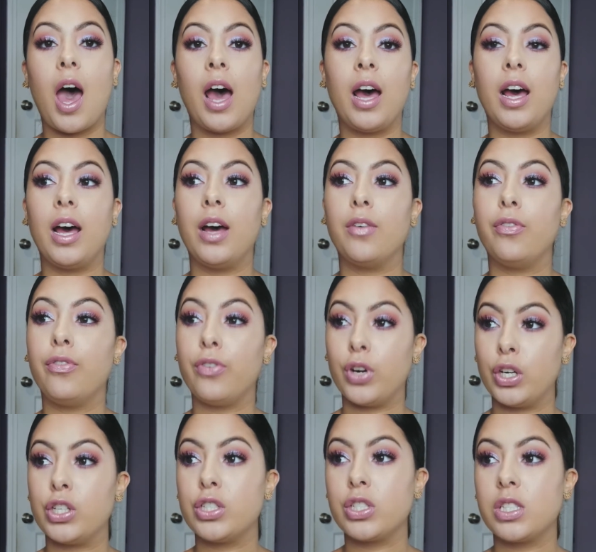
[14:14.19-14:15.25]
at
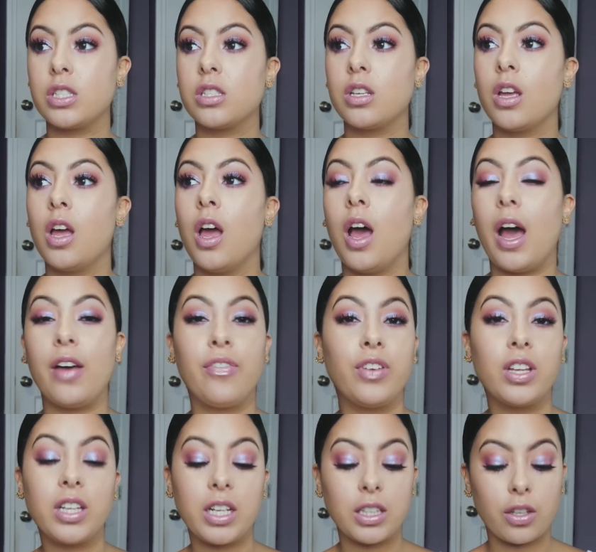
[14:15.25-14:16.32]
first. I
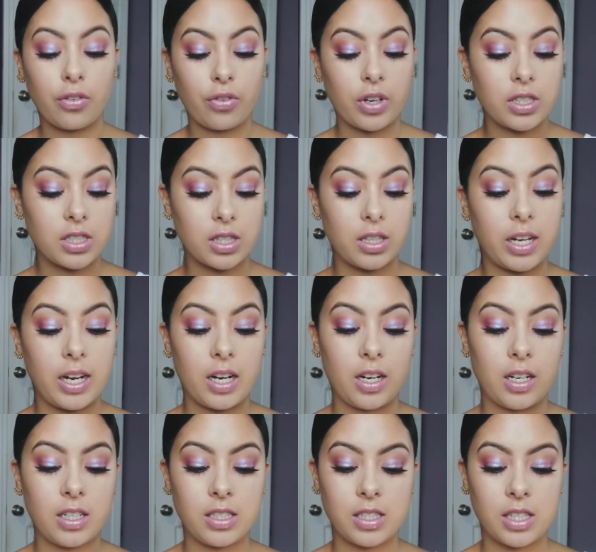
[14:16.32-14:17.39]
feel like the first
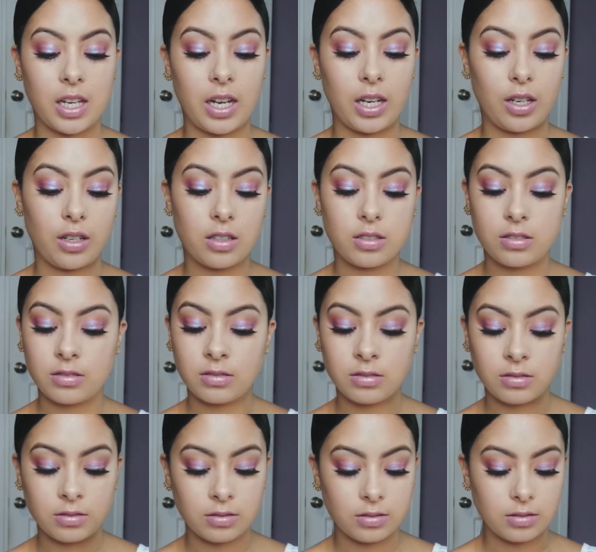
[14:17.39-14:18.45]
layer is like
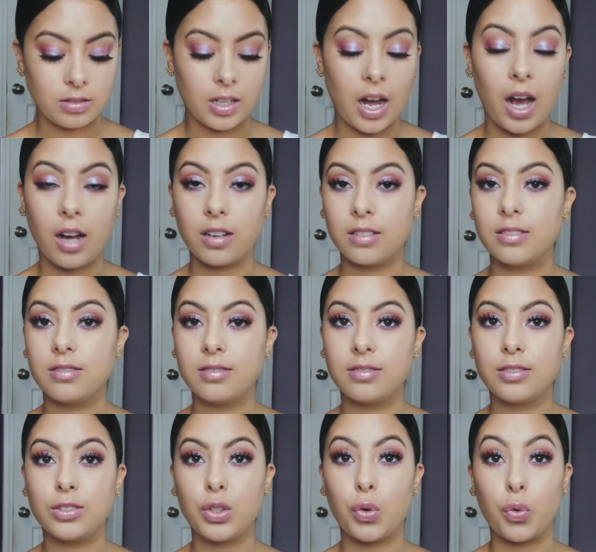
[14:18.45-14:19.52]
not
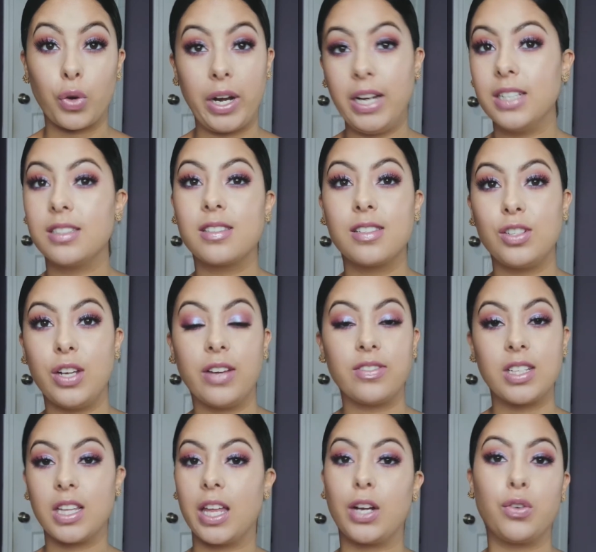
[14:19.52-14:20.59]
great. You have
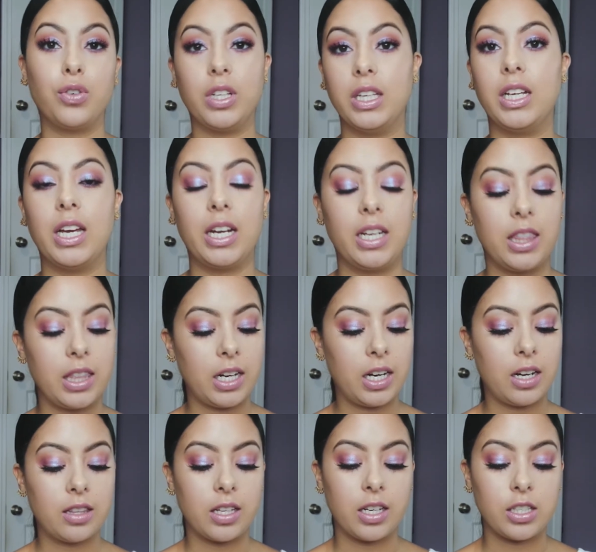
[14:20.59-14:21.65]
to like really get in
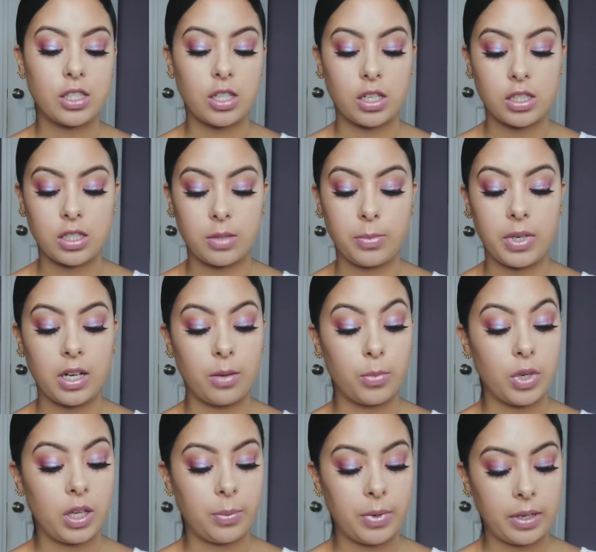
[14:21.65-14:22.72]
there and then it starts to become
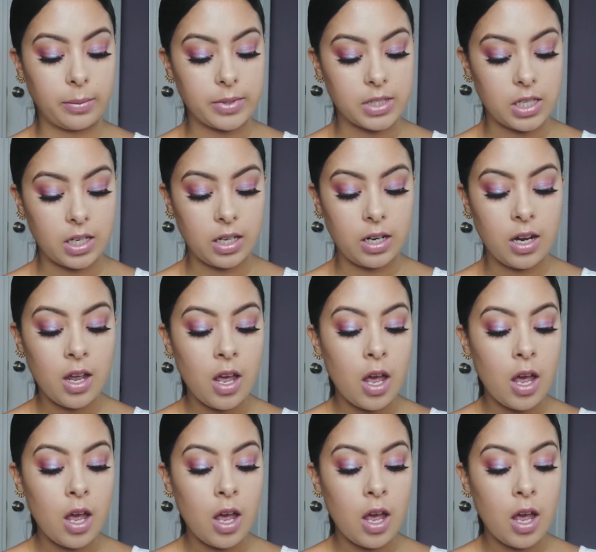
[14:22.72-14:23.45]
really pigmented.